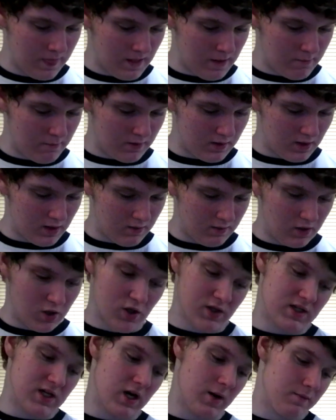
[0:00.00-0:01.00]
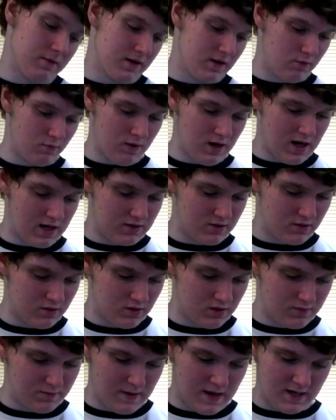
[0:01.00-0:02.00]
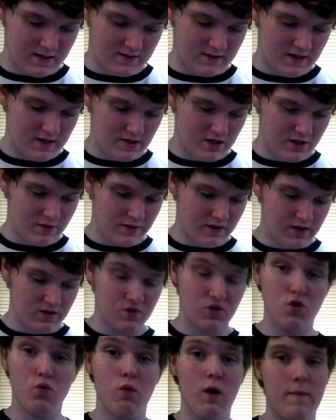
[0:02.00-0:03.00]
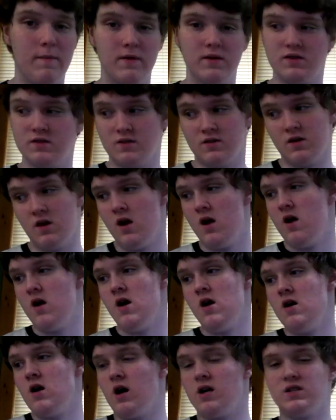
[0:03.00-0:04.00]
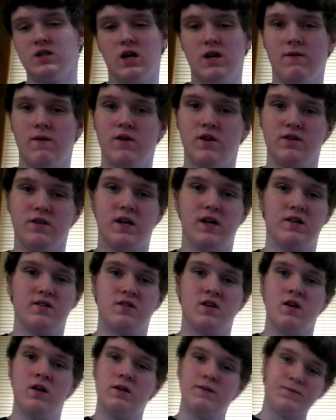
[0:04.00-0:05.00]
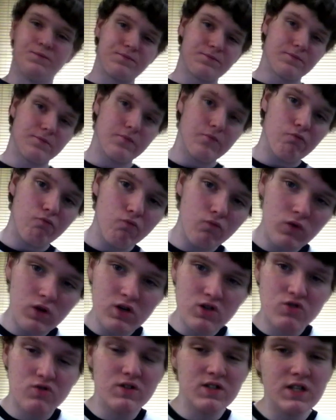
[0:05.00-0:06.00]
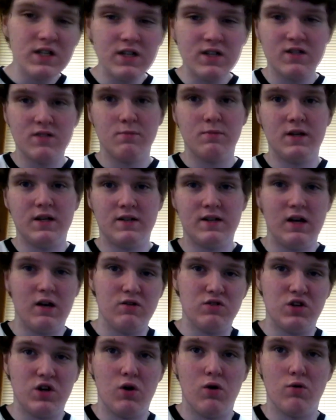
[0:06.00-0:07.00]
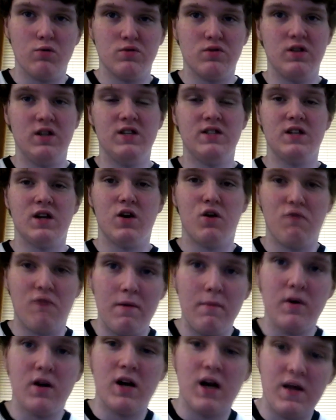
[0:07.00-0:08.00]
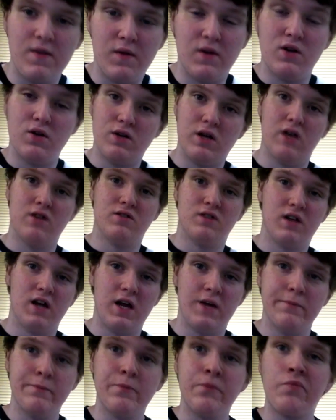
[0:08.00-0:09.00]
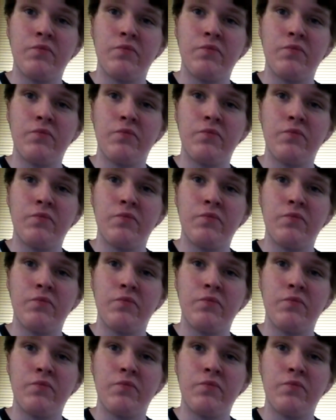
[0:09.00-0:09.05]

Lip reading: But, you know, it's got updated rosters, backstage areas, new weapons, and a ton of other things. So let's get into some details. You know, it was released in November 9th of 2008.